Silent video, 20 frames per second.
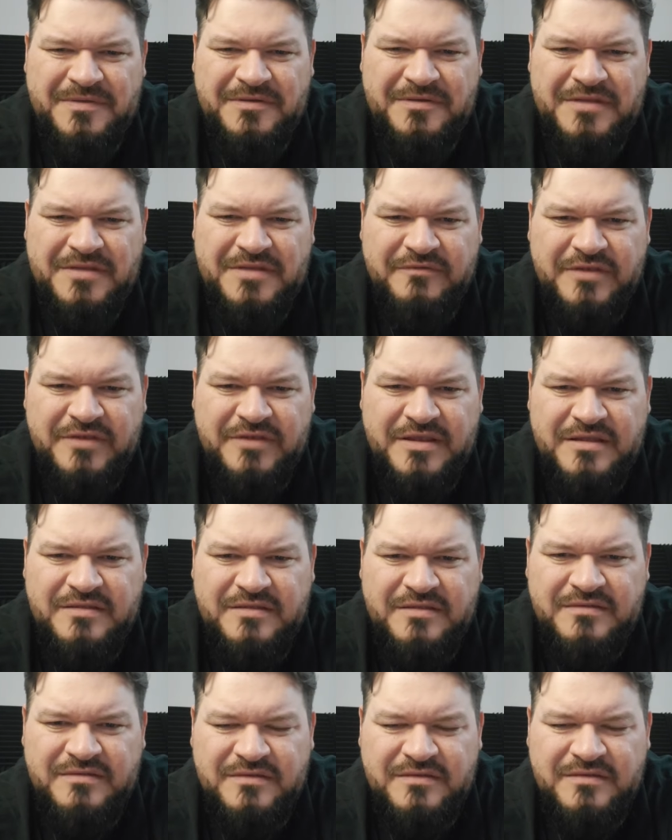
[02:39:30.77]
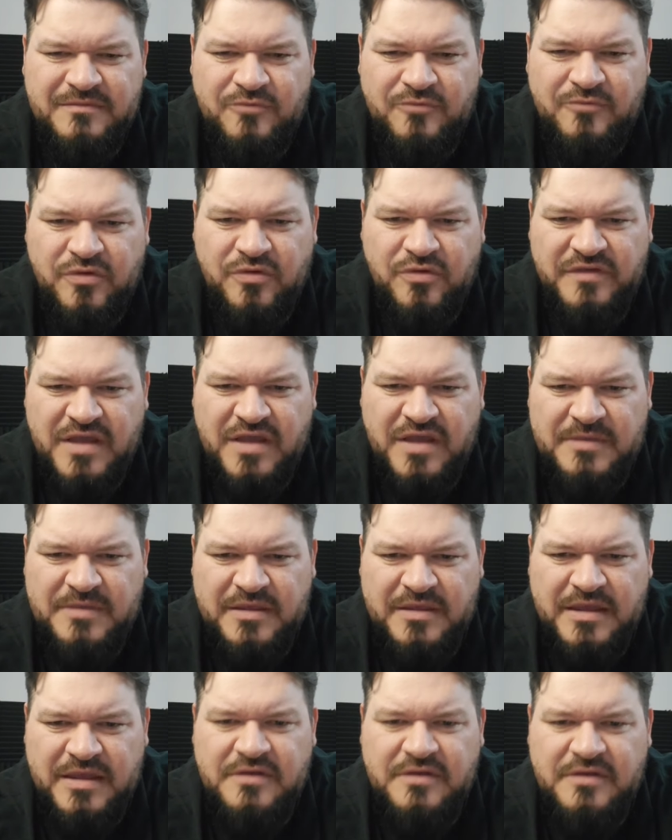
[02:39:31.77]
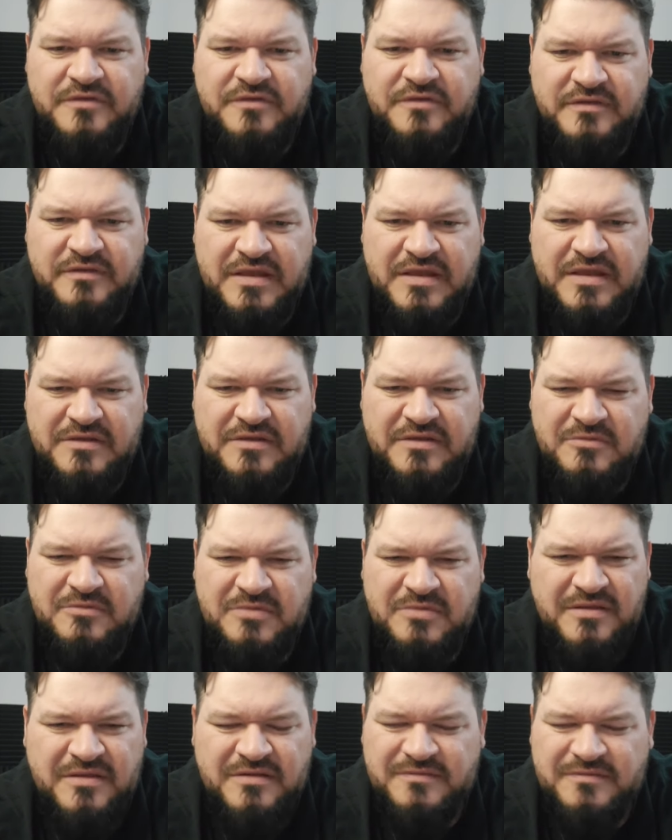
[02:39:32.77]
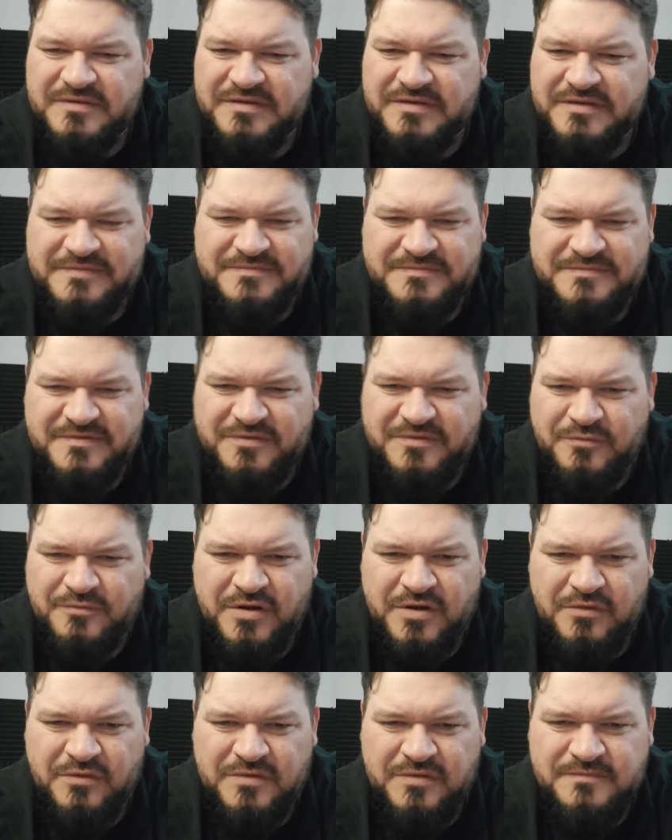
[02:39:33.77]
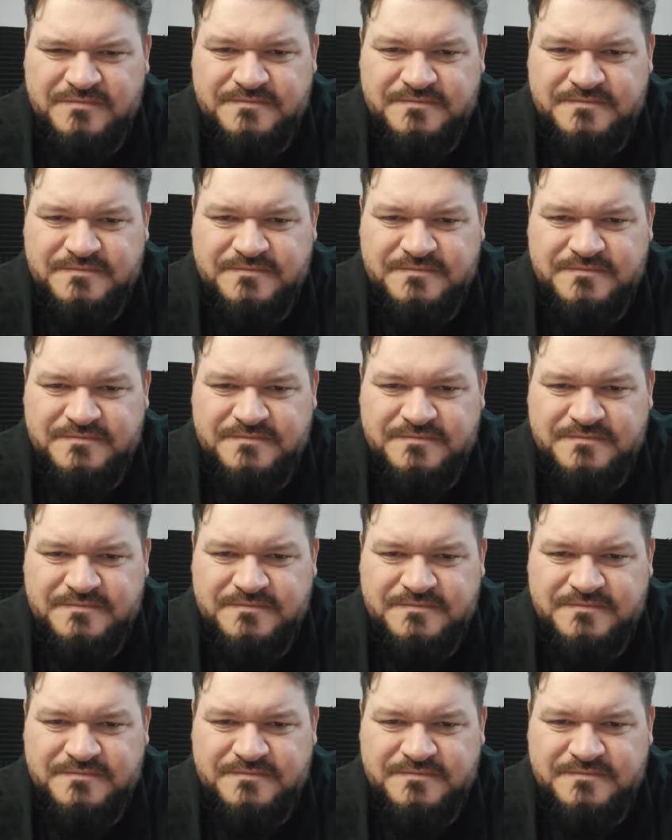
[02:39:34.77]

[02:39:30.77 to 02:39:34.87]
You never get more zombie encounters. Yes, I do, but it's a weird one.